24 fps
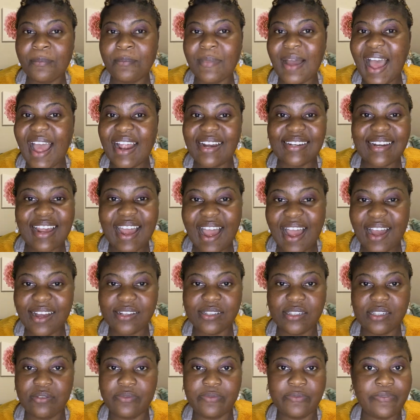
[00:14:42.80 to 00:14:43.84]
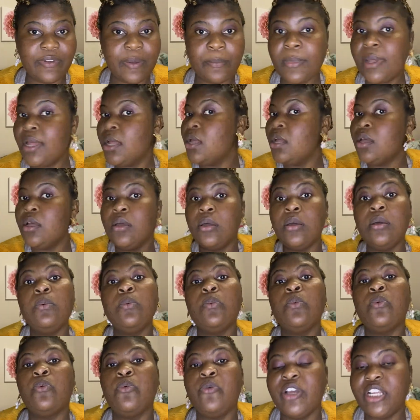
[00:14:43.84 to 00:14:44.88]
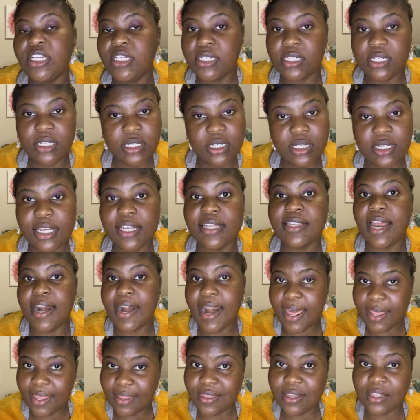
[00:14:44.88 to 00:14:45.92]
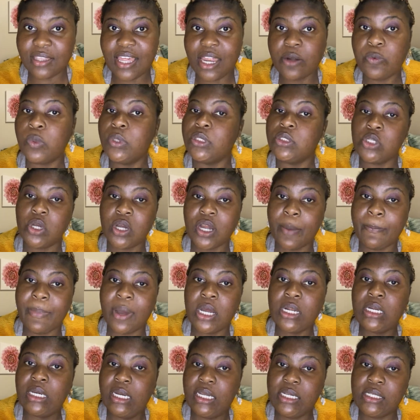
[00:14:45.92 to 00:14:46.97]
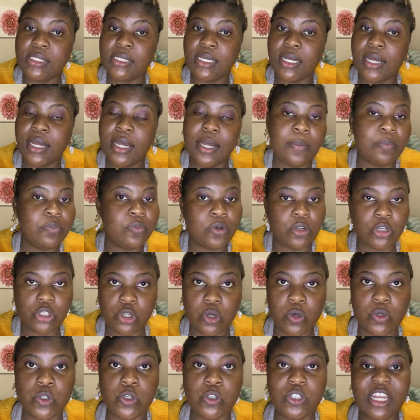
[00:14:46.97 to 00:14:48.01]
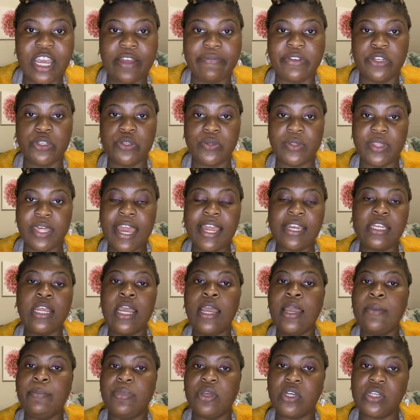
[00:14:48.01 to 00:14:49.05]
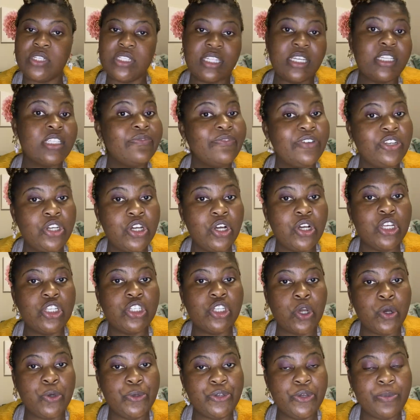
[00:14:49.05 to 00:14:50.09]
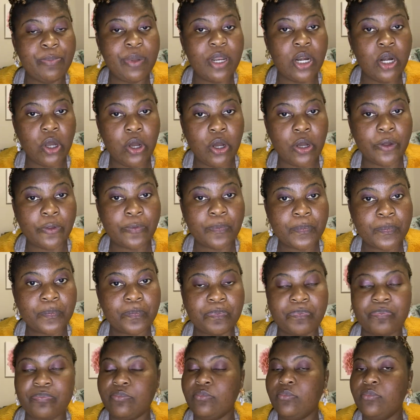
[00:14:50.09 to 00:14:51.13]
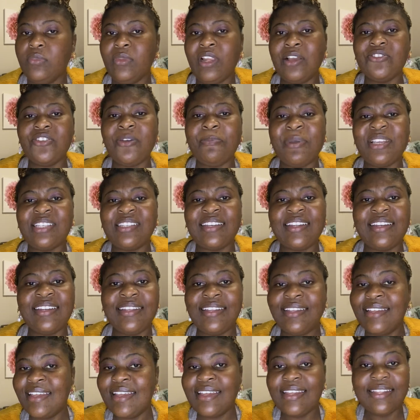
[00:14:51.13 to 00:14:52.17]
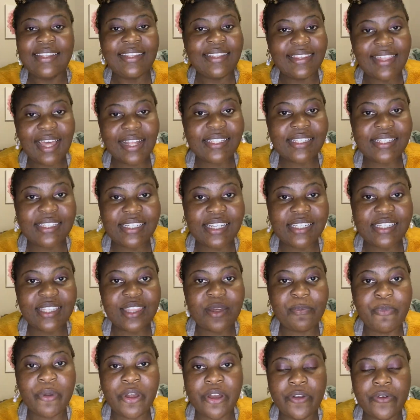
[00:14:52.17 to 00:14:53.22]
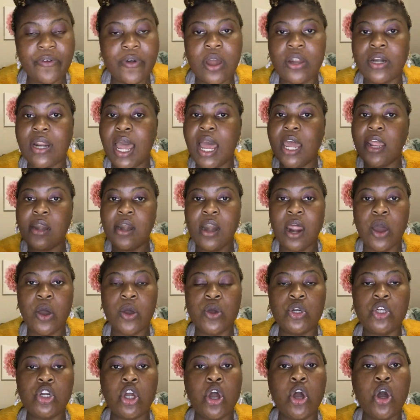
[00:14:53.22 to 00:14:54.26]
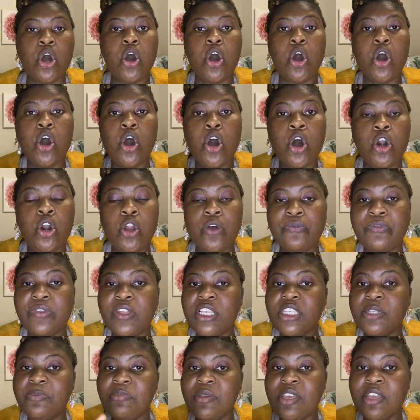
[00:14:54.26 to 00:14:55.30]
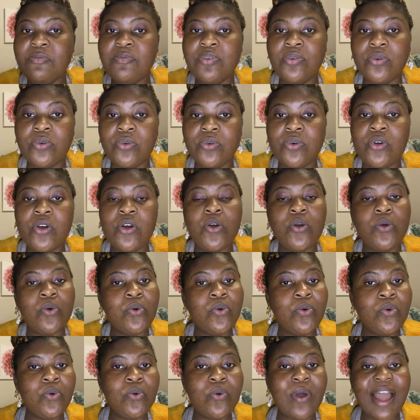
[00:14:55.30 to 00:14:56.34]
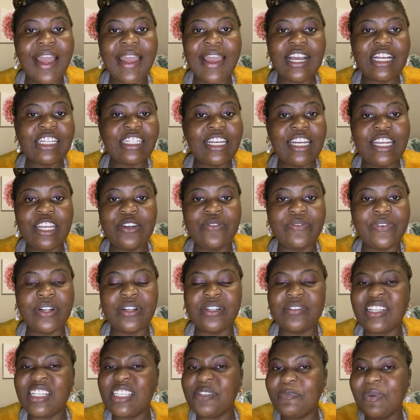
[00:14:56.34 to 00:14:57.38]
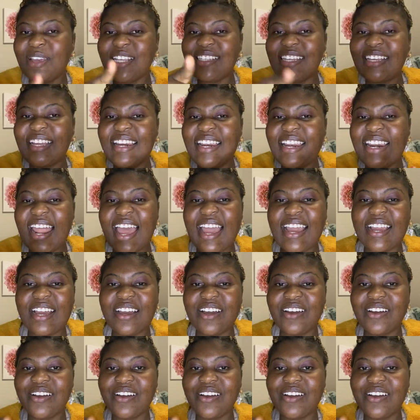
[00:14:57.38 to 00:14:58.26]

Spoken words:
attacks and which is another thing that we'll talk about later. I'm not going to dive into that because this video is going to be long. So basically that's just the background around all of these people who are actually involved. It's basically like